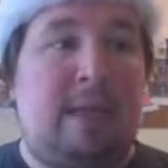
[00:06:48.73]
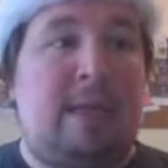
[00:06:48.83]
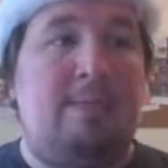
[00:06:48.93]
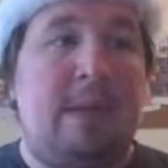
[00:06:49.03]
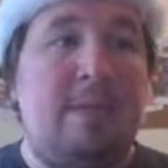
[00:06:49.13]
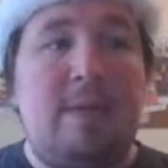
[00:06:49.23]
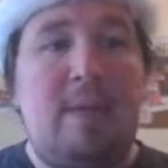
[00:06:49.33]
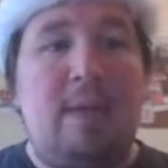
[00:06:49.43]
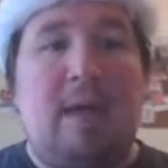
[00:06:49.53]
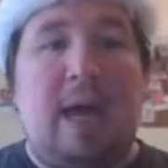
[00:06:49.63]
And
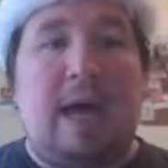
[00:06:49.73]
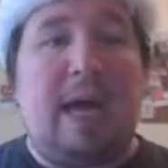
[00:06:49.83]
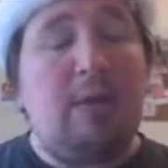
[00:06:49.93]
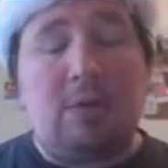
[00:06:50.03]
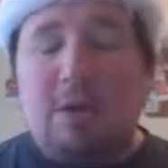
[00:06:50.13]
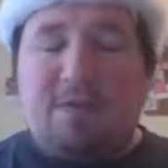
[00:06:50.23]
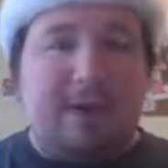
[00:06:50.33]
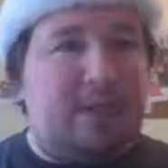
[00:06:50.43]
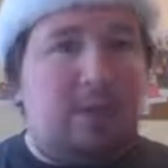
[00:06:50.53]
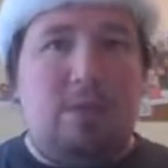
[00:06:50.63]
maybe, I don't know if
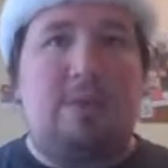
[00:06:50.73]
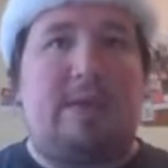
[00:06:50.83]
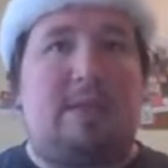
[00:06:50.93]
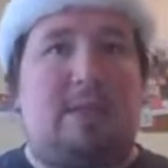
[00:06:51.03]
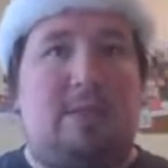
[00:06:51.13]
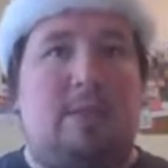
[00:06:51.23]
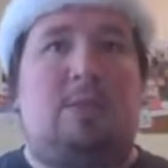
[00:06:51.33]
I knew this,